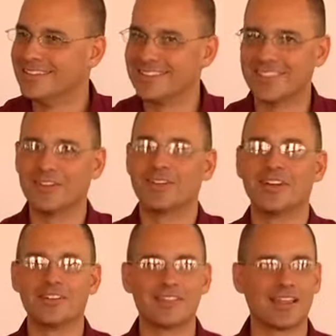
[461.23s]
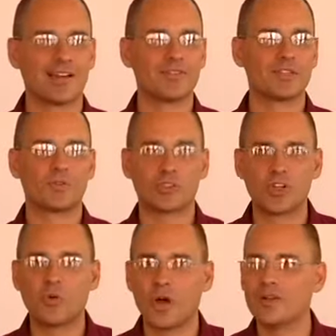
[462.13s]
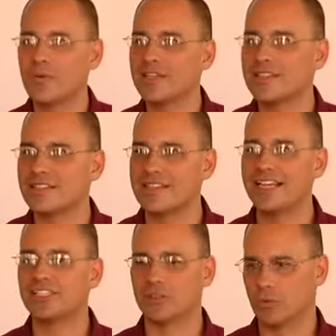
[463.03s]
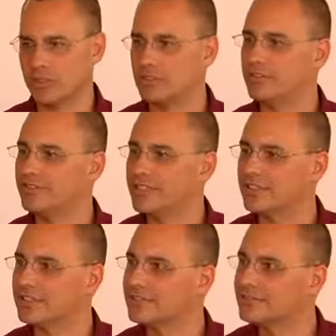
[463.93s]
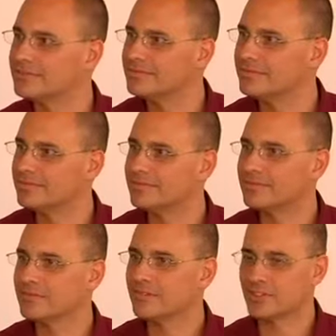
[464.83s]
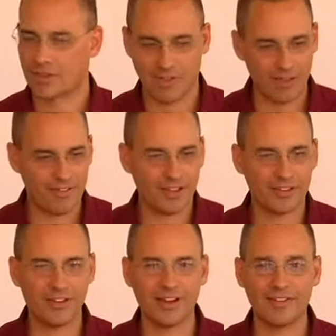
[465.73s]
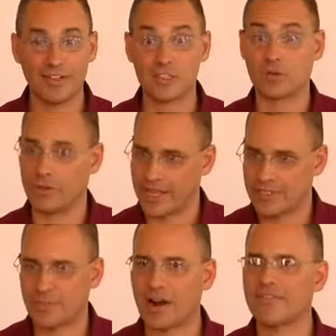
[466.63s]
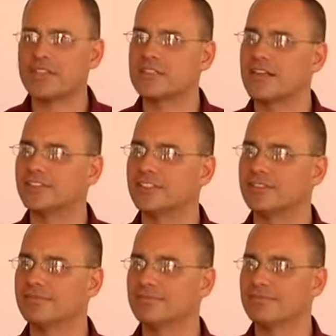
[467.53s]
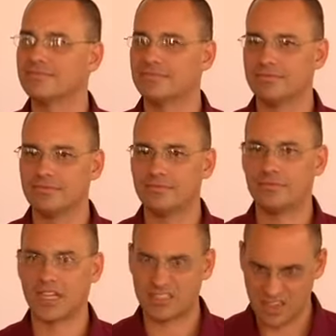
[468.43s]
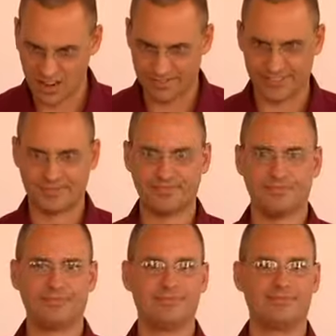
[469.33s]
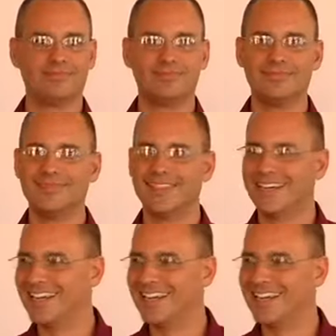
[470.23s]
So you don't say that. It's like, so what's its nature? What do you feel? It's like, well, I felt good. He's like, well, that's part of its nature. That's enough. You